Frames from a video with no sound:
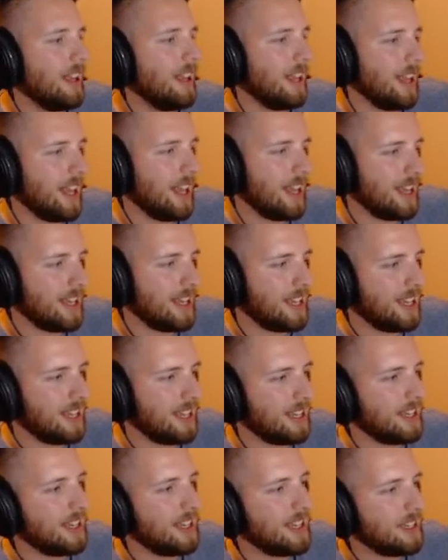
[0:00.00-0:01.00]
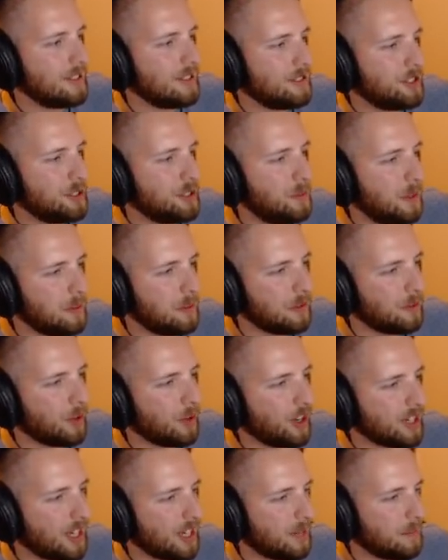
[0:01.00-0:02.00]
And two people
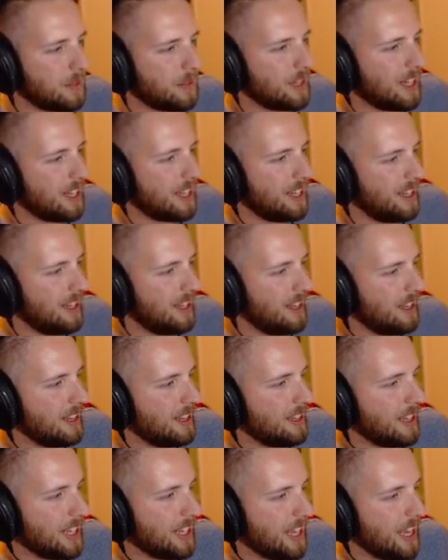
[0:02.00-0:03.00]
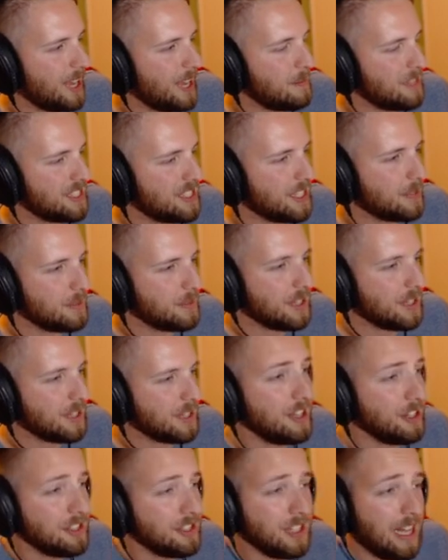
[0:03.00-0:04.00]
walk up and they like hand me something. They
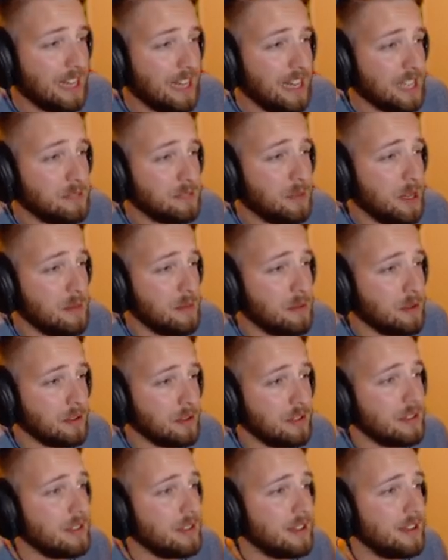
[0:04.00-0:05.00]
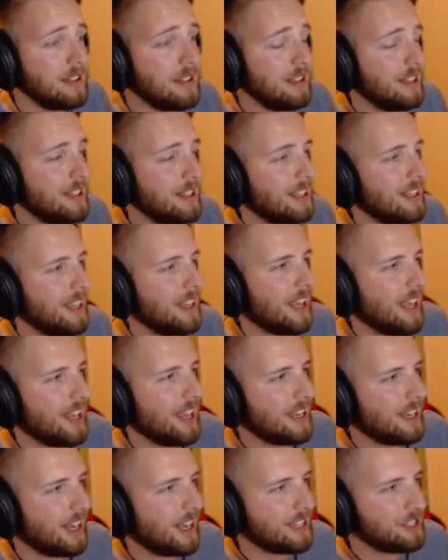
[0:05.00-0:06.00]
looked like nice people.
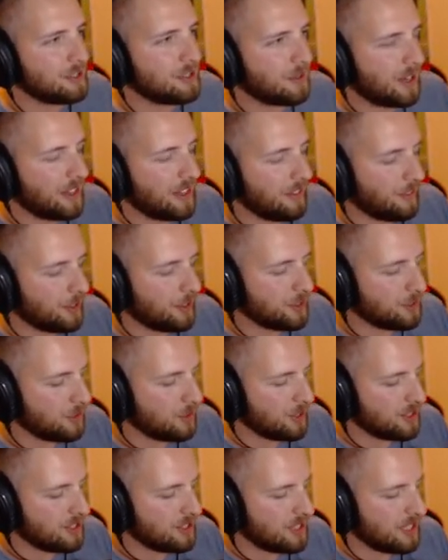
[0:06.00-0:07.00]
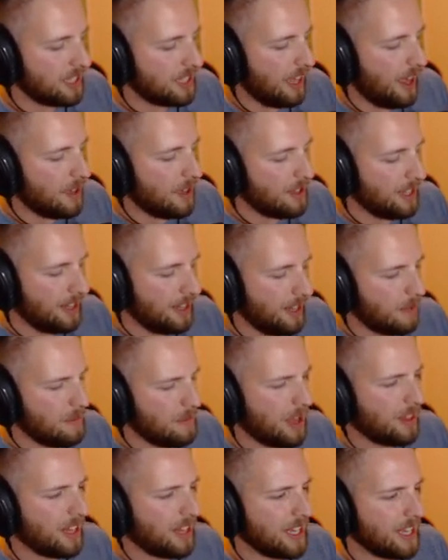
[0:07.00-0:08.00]
And I just read the first words about
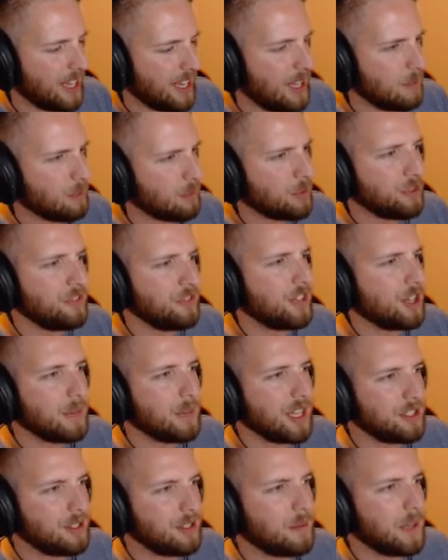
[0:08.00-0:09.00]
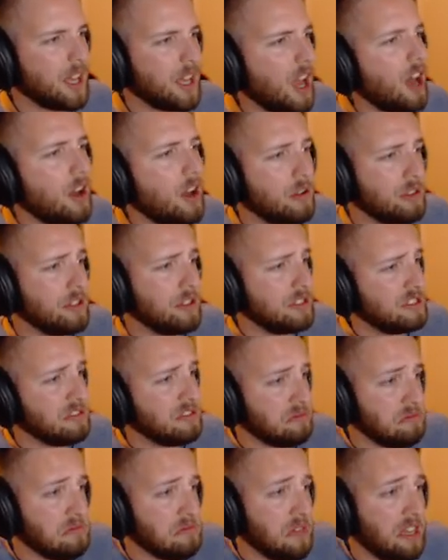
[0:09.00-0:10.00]
like improving your mental. I'm like, oh, they're just
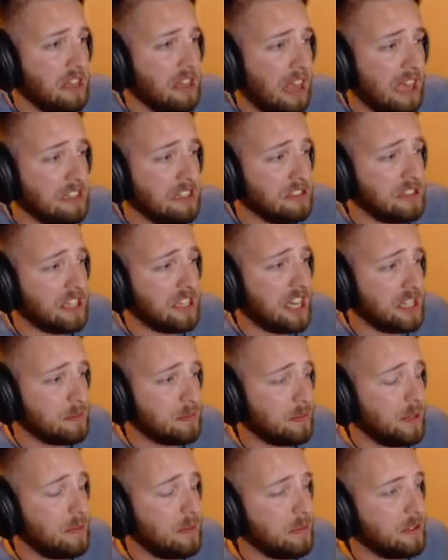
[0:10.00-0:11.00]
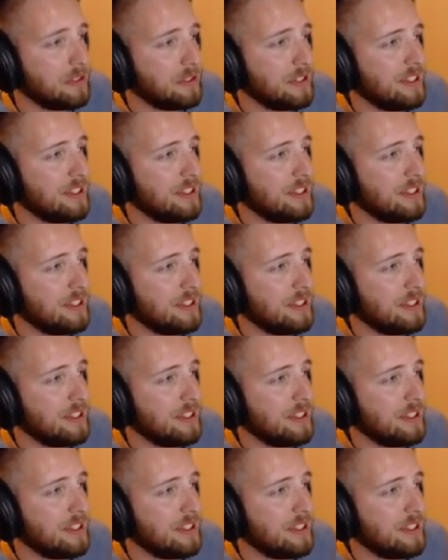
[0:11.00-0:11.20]
like actually nice people.